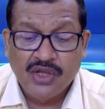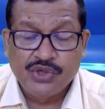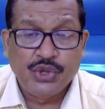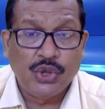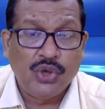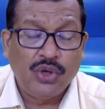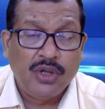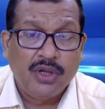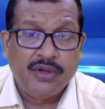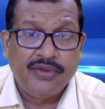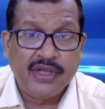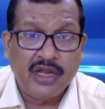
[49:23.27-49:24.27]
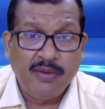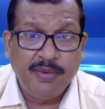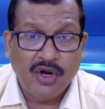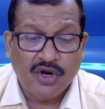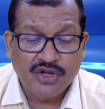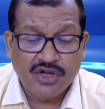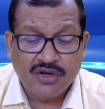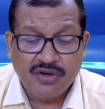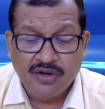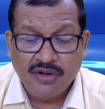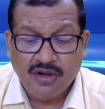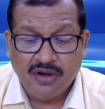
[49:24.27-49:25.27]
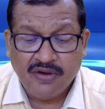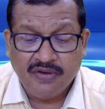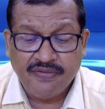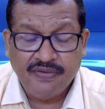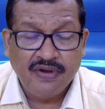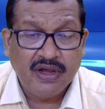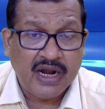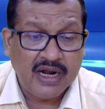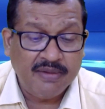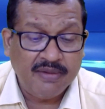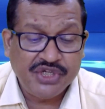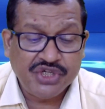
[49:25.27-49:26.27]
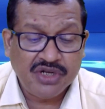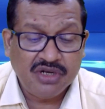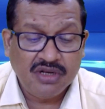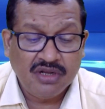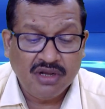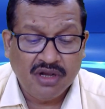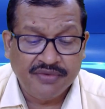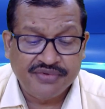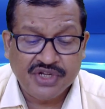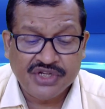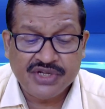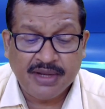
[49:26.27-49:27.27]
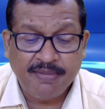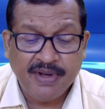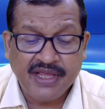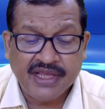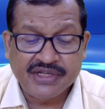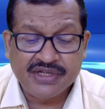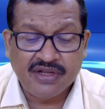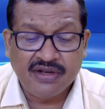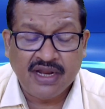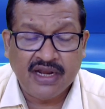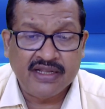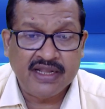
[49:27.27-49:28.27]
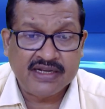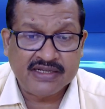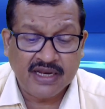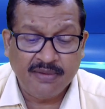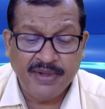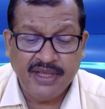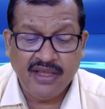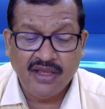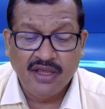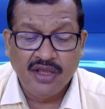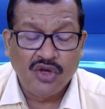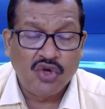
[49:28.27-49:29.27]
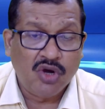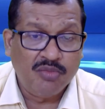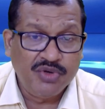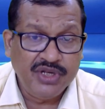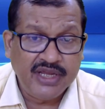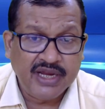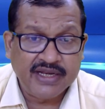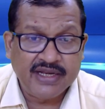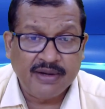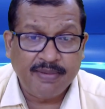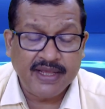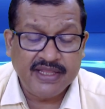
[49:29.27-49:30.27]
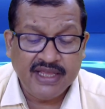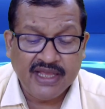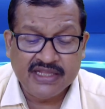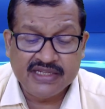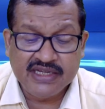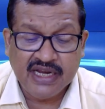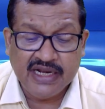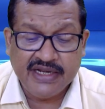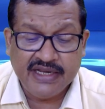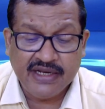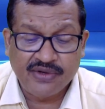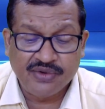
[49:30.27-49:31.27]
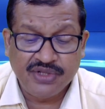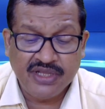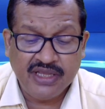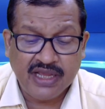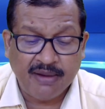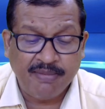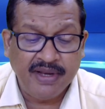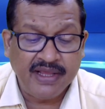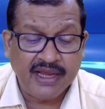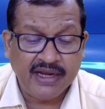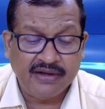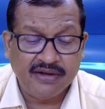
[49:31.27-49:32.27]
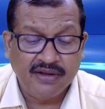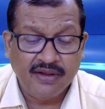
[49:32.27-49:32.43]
So there will be order of admission of such application, and that shall be communicated by the NCLT to the applicant.